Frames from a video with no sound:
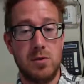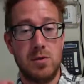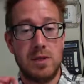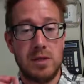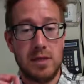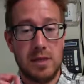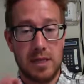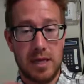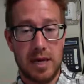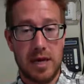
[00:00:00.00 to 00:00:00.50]

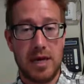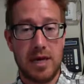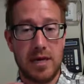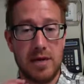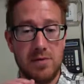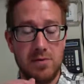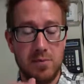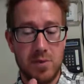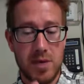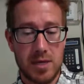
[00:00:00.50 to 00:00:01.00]

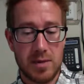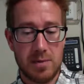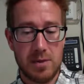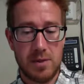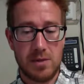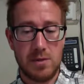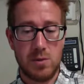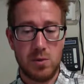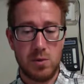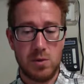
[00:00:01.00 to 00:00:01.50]
live
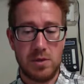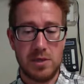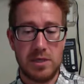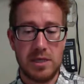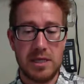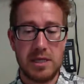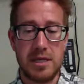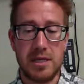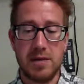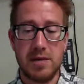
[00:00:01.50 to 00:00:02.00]
babies will
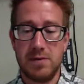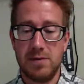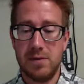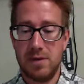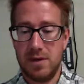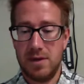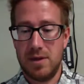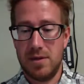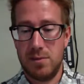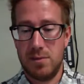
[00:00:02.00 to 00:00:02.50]
leave
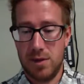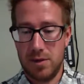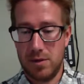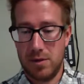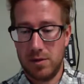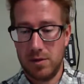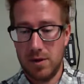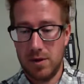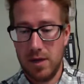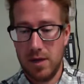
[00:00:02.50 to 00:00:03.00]
the
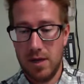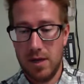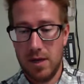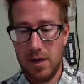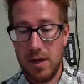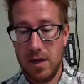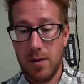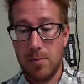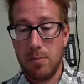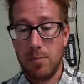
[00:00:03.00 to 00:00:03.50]
mother,
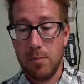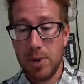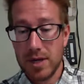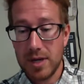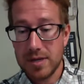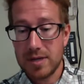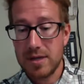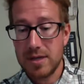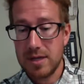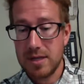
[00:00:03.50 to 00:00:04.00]

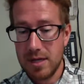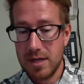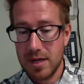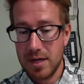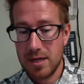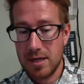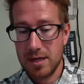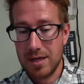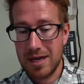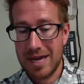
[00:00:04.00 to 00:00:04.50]
but the
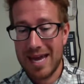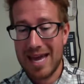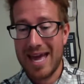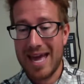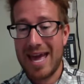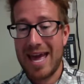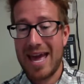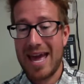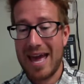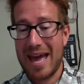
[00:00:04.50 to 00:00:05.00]
young
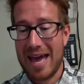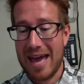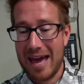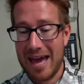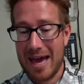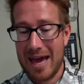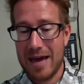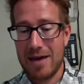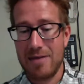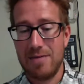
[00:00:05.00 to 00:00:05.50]

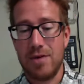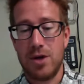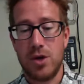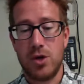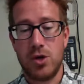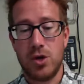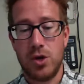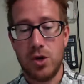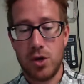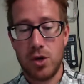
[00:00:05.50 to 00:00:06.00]
have
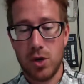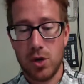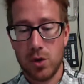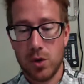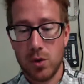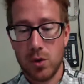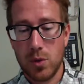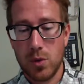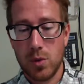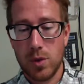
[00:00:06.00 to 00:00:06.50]

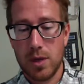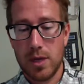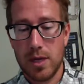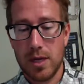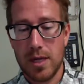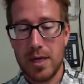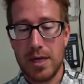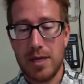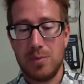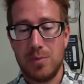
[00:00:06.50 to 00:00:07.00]
no
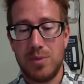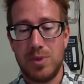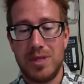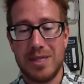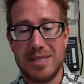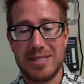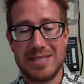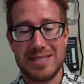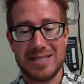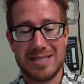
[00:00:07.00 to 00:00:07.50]

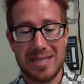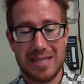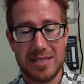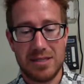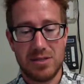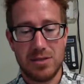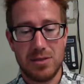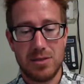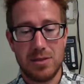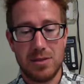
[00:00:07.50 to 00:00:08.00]

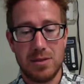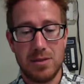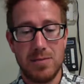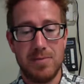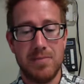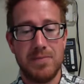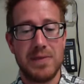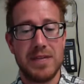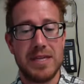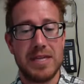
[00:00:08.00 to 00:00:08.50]
placental
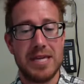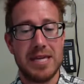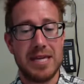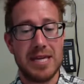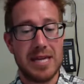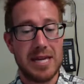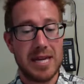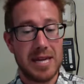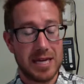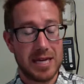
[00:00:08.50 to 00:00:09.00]

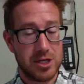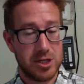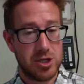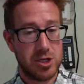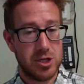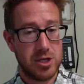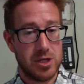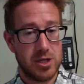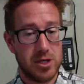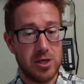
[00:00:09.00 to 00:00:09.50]

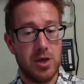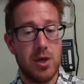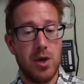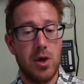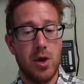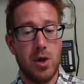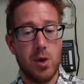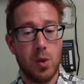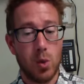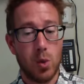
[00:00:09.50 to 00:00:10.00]
connection
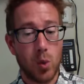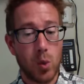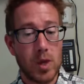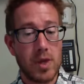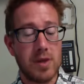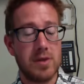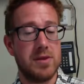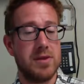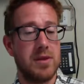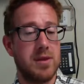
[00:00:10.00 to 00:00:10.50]

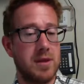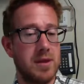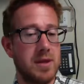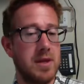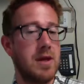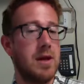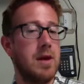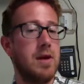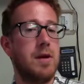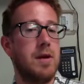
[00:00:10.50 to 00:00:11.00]
with
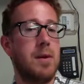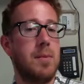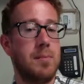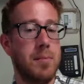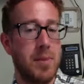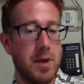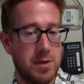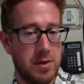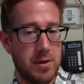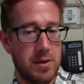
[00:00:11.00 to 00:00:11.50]
their
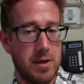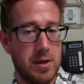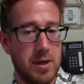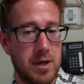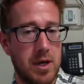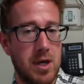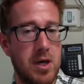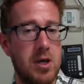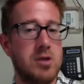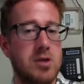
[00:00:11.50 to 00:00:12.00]
mother.
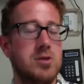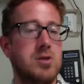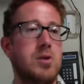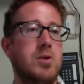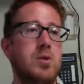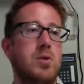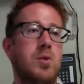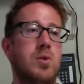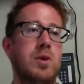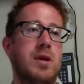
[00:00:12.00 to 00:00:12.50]

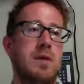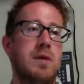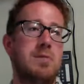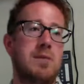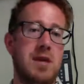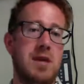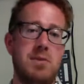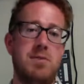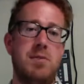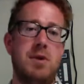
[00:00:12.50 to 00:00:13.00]
So what I
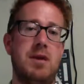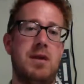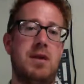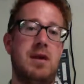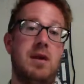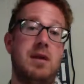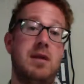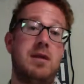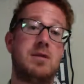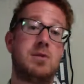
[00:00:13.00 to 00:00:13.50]
mean by
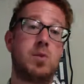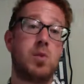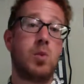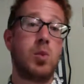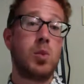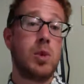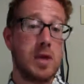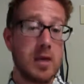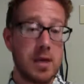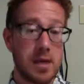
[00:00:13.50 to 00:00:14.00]
that is
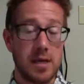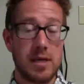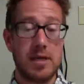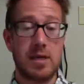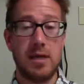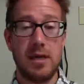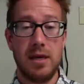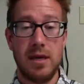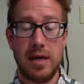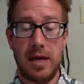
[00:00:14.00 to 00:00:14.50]

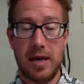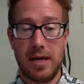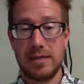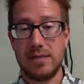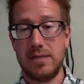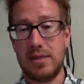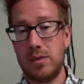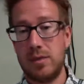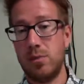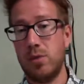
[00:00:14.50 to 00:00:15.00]
we, as
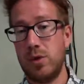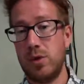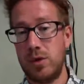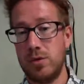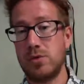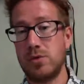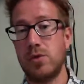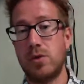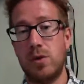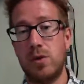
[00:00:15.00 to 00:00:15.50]

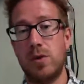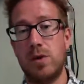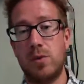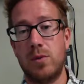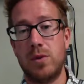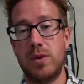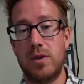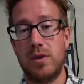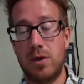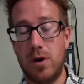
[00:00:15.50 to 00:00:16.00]
embryos growing
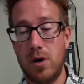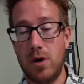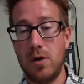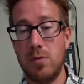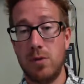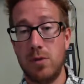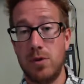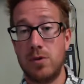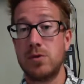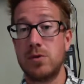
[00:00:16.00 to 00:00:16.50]
within our
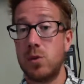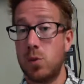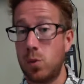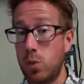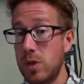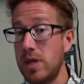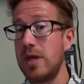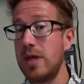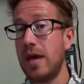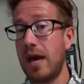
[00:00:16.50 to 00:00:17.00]
mothers,
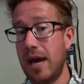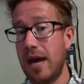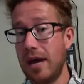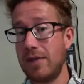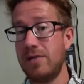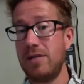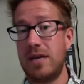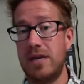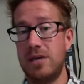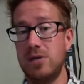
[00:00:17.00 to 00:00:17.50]
we
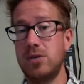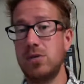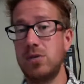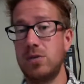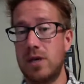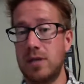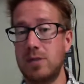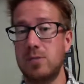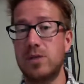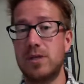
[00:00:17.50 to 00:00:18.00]
have a
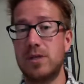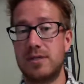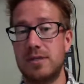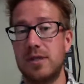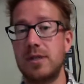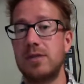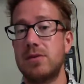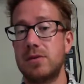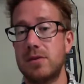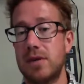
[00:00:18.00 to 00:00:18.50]
direct
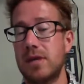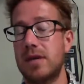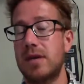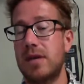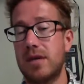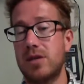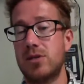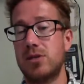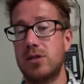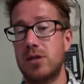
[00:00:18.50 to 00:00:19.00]
placental
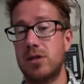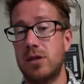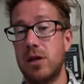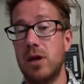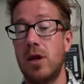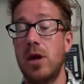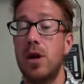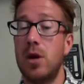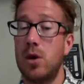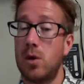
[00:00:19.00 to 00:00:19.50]
connection
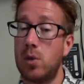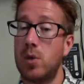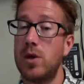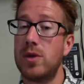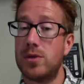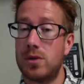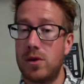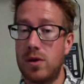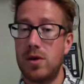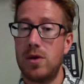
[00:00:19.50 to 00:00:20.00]

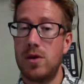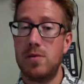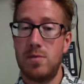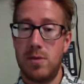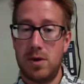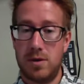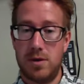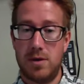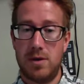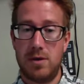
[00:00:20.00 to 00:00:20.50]
with our
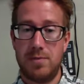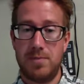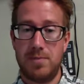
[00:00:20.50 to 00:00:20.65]
mother.